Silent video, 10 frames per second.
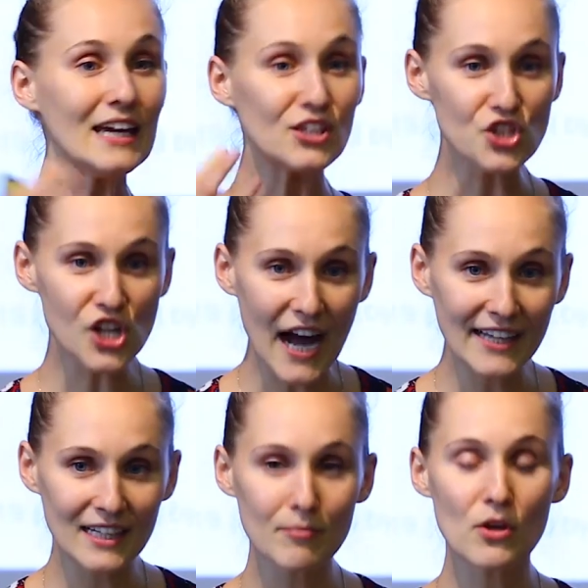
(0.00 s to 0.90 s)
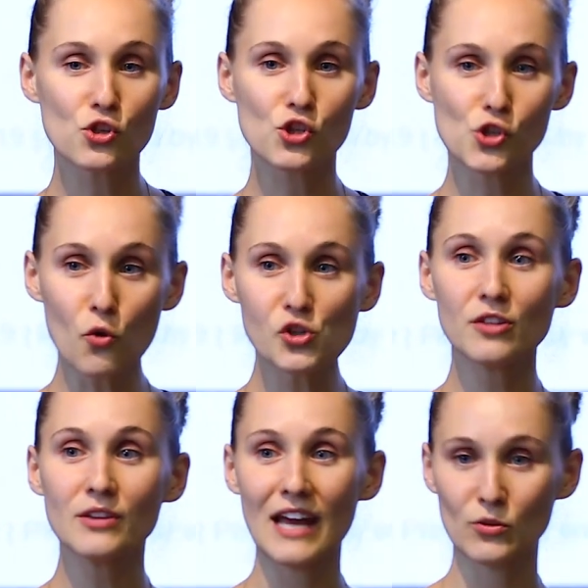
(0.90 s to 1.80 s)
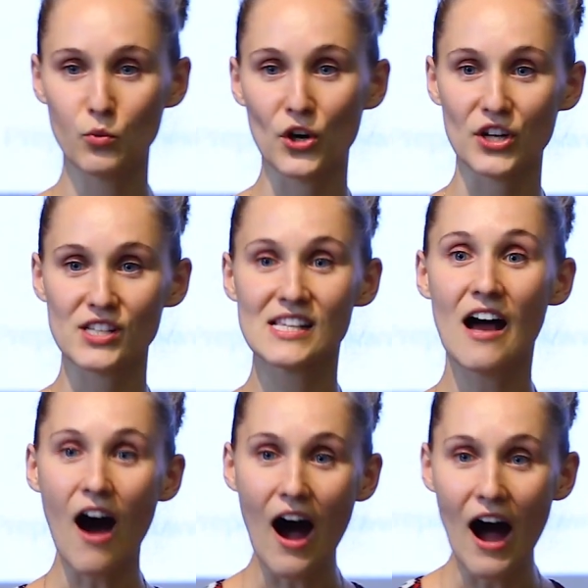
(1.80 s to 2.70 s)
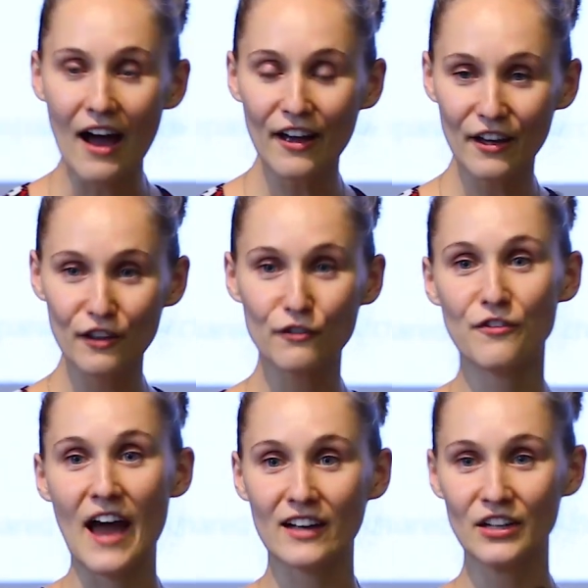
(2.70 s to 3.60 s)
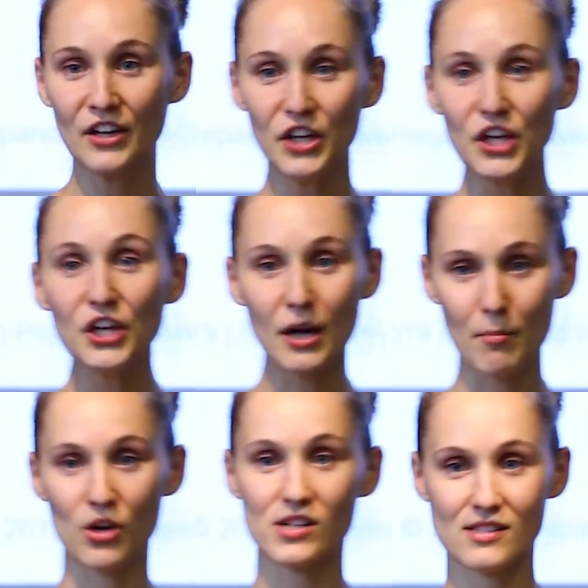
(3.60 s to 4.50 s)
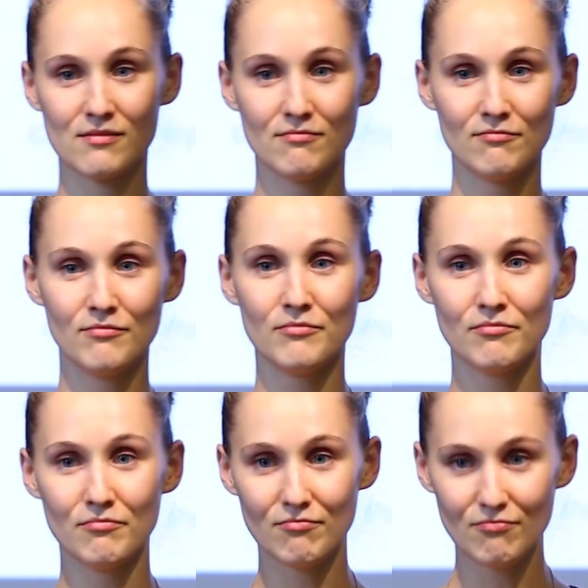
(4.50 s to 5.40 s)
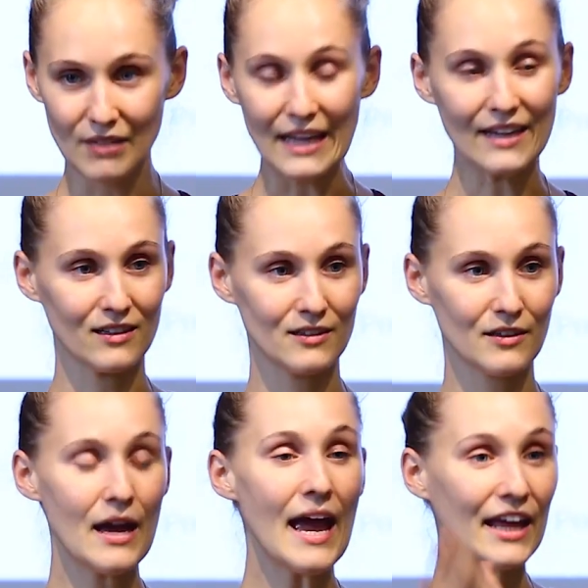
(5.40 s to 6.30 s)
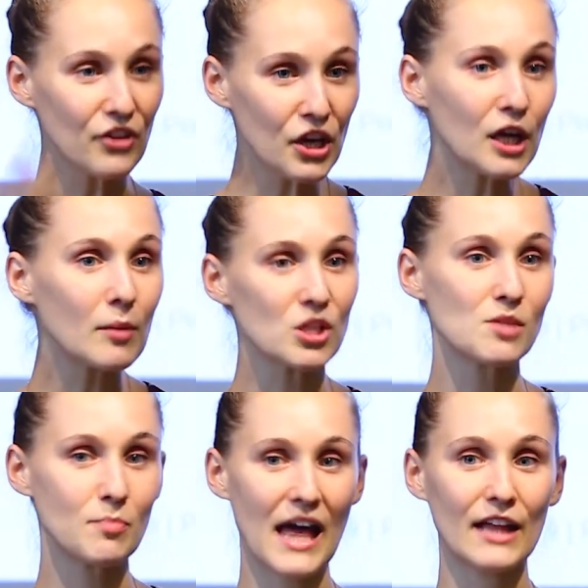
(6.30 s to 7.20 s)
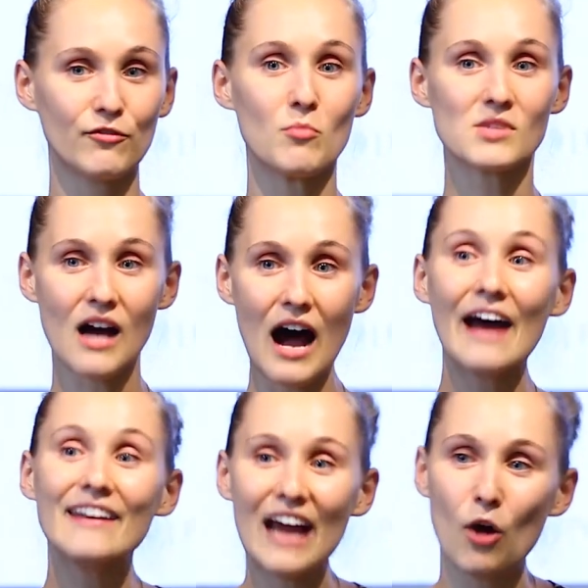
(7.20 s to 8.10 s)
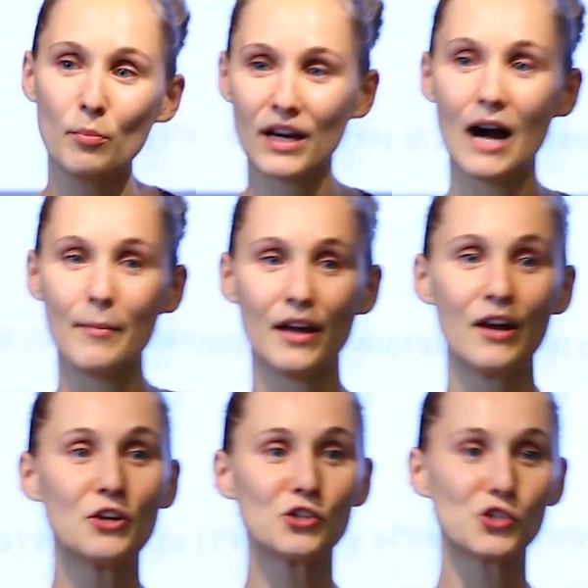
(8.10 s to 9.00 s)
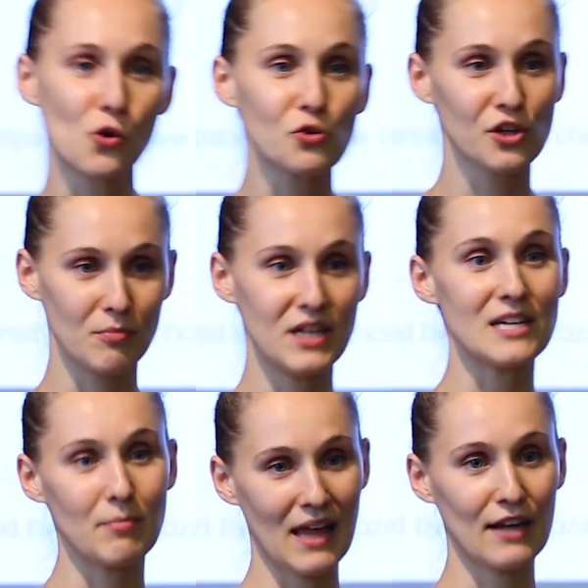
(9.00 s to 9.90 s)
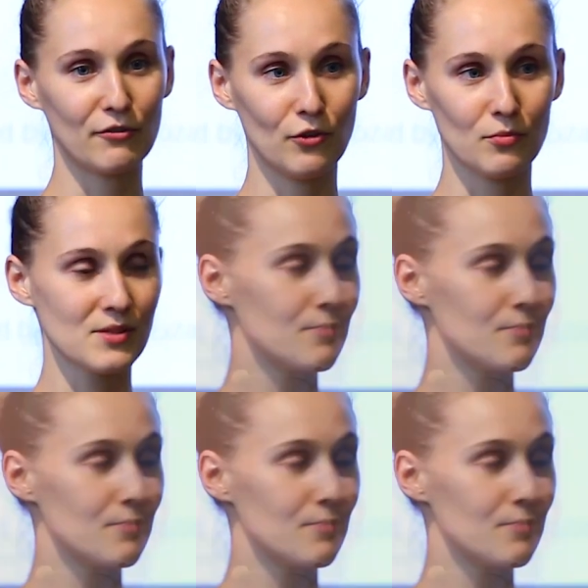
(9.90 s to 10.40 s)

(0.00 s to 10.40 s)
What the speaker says: In China, social networks are in fact e-commerce linked, and e-commerce platforms are now becoming social media platforms.